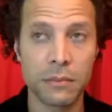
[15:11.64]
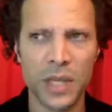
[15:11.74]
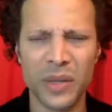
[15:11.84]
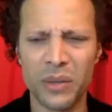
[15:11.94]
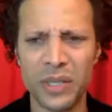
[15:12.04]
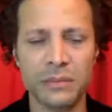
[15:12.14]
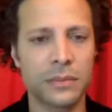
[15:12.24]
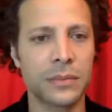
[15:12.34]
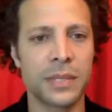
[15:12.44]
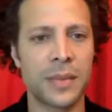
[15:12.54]
Wait, what?
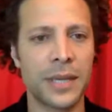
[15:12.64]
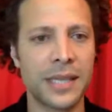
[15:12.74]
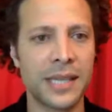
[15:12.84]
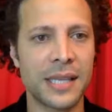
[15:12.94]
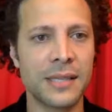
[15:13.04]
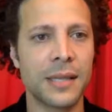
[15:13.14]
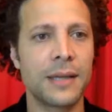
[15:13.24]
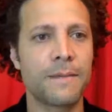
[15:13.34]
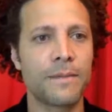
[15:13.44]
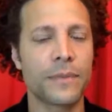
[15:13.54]
Does that make any sense?
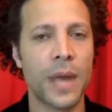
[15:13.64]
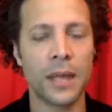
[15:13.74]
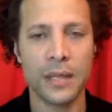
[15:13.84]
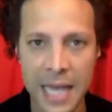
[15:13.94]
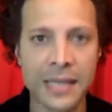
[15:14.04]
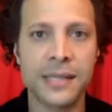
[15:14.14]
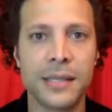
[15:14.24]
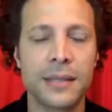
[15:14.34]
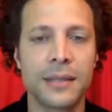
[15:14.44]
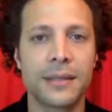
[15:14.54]
Yes.
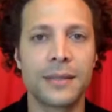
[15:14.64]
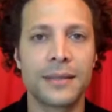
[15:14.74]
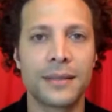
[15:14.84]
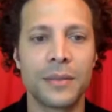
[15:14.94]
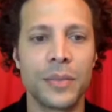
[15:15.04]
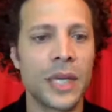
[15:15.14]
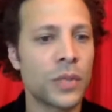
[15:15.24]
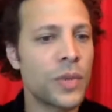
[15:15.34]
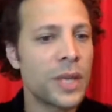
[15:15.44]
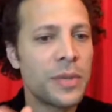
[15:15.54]

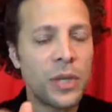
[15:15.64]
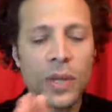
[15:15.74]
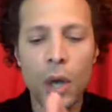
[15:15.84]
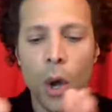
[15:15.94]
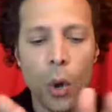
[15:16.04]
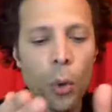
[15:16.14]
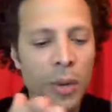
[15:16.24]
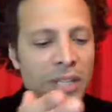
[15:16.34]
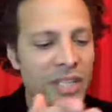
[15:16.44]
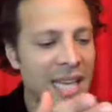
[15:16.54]
Because we could be doing a whole
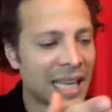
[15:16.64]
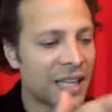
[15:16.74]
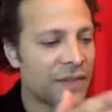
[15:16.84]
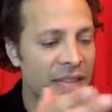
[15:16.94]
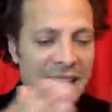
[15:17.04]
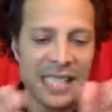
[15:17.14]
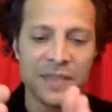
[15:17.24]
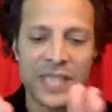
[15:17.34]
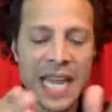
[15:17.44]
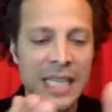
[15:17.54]
bunch of negative things that
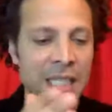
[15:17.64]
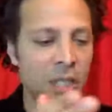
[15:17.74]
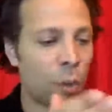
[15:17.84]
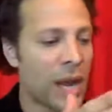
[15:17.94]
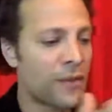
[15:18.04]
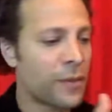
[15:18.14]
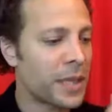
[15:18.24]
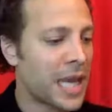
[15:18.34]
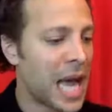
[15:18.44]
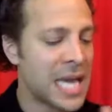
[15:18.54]
have taken us away from the
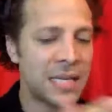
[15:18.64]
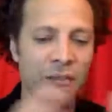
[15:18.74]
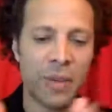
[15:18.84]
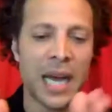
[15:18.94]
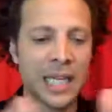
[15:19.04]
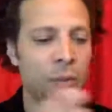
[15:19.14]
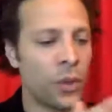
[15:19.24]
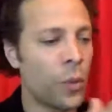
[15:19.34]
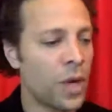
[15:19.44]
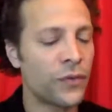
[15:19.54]
kind of body
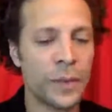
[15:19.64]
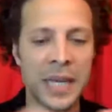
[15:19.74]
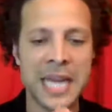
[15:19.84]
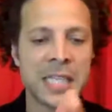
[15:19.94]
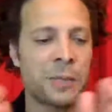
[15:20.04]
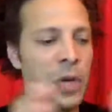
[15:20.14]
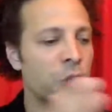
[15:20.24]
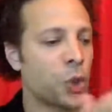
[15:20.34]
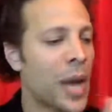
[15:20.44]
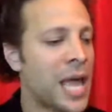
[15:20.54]
we want, from the kind of
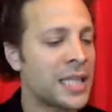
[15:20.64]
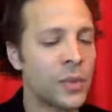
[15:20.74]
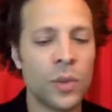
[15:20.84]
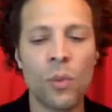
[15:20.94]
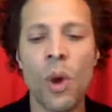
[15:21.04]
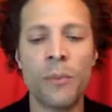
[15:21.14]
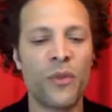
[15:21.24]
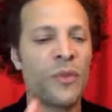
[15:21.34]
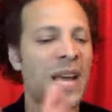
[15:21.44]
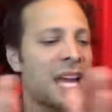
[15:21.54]
spirituality we want,
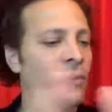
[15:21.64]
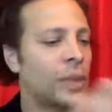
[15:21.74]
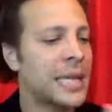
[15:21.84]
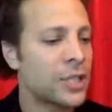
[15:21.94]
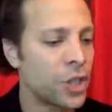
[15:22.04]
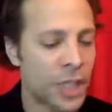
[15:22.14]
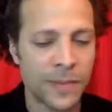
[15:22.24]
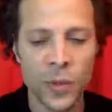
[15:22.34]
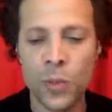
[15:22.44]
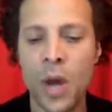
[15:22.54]
from the kind of
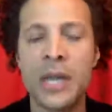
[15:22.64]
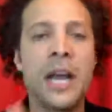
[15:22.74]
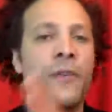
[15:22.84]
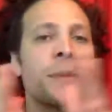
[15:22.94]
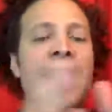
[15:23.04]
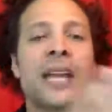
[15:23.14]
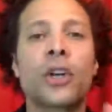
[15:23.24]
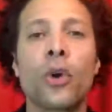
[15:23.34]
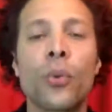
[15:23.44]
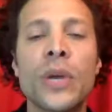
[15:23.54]
relationships we want, from the kind of
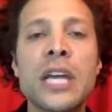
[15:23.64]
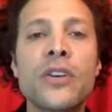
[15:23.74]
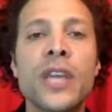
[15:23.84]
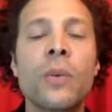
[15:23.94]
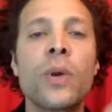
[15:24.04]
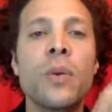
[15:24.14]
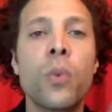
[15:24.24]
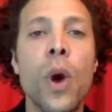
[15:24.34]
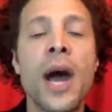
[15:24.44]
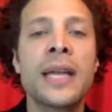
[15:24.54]
career that we
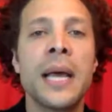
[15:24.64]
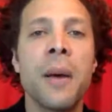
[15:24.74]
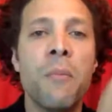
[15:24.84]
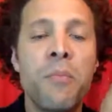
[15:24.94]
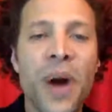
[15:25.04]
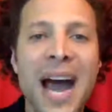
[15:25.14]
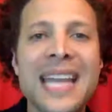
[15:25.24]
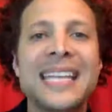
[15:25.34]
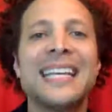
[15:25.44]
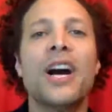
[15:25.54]
want.
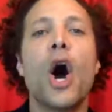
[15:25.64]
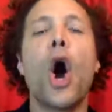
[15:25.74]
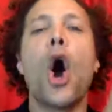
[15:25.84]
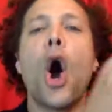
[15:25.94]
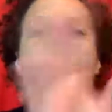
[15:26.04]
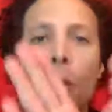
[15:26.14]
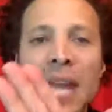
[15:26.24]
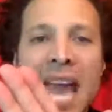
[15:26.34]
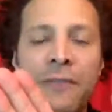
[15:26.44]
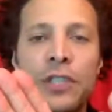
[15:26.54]
But all we
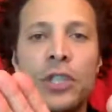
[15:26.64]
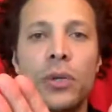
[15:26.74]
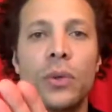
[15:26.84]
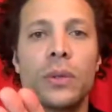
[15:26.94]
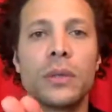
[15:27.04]
have to do